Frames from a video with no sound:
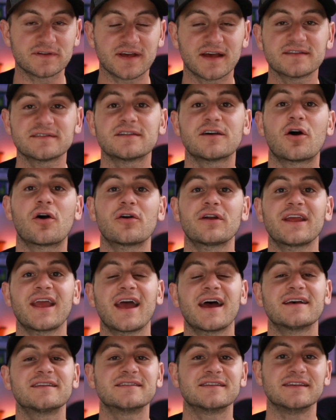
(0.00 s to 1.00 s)
Tesla already
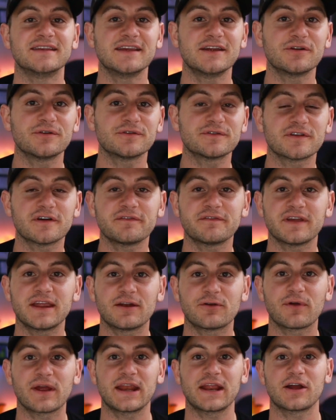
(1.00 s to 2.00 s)
has years of
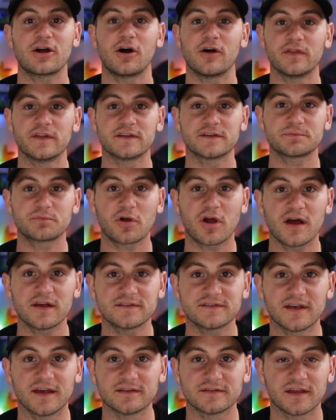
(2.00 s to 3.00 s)
iterating on this
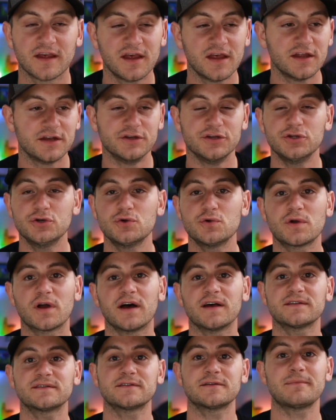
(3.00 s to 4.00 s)
process. New
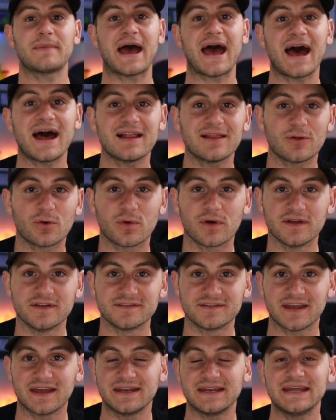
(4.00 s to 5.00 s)
custom
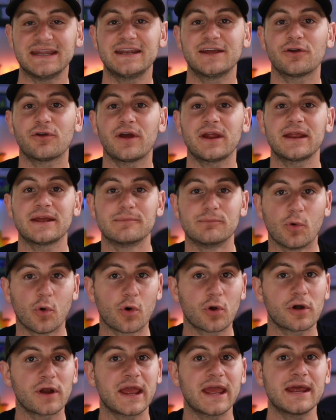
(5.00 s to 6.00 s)
alloys and integrating
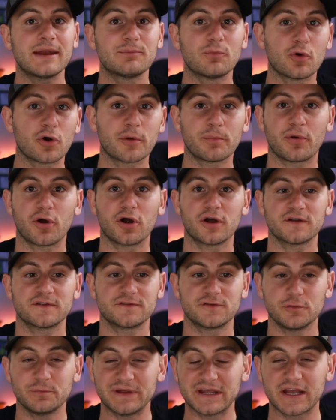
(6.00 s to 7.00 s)
more and more parts
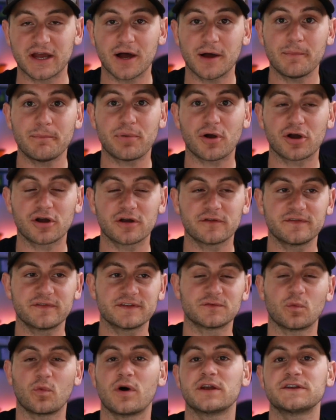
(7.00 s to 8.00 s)
to become part of
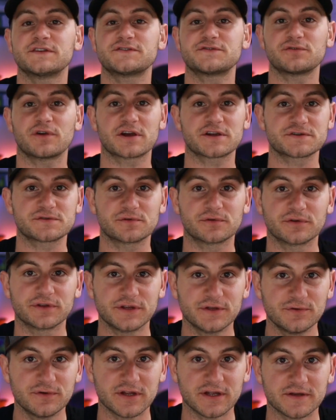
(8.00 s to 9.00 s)
this one structural
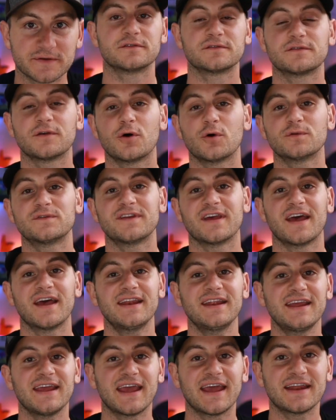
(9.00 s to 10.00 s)
unit. So to
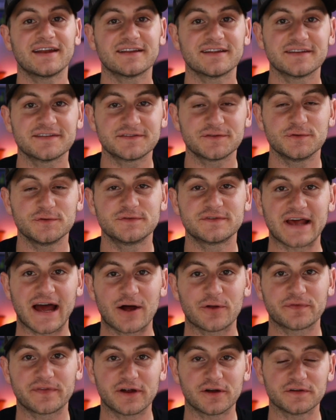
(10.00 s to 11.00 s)
any analyst who's
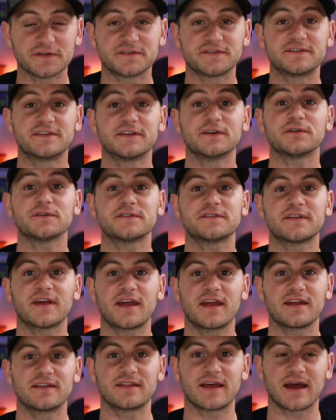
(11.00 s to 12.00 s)
out there still
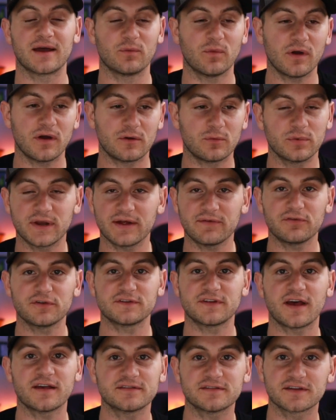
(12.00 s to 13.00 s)
saying that, well, whatever
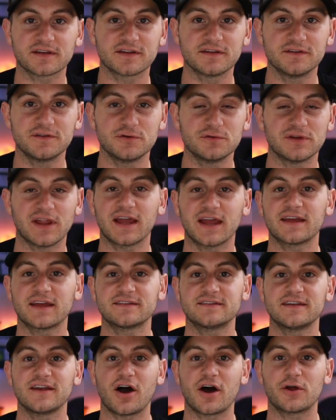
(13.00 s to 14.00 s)
Tesla can do,
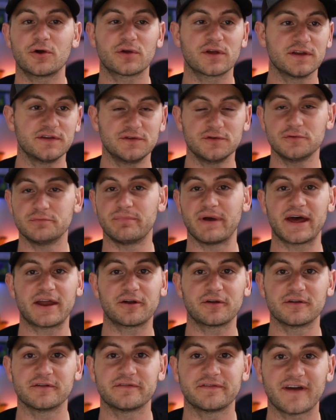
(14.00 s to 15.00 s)
legacy auto can do
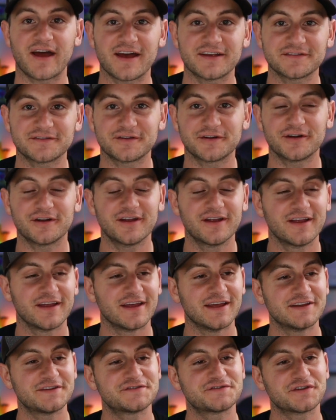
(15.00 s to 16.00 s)
better and faster,
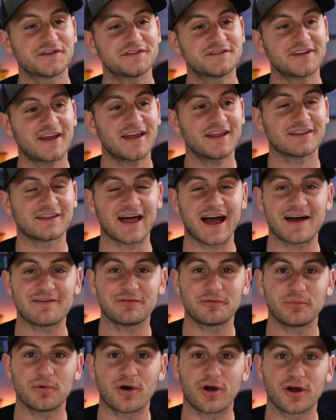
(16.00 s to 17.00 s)
it's just a
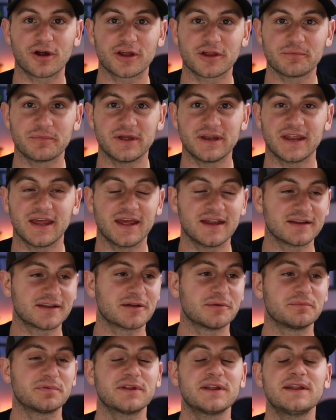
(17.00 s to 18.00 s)
laughable argument and
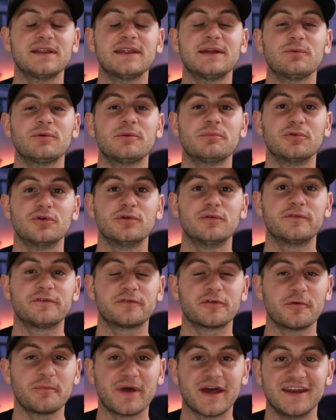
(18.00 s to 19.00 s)
completely removed
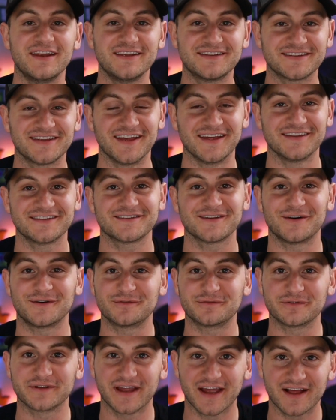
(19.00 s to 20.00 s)
from any sense
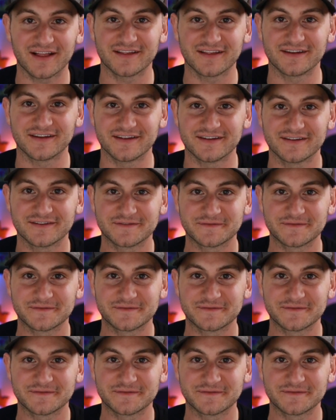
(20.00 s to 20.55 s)
of reality.